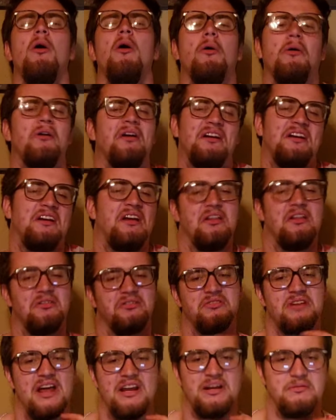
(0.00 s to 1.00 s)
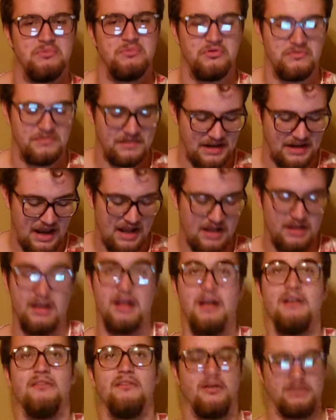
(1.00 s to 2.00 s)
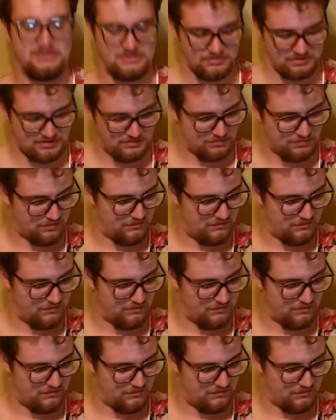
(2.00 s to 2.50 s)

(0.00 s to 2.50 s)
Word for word: or any other kind of movie. I love all sorts of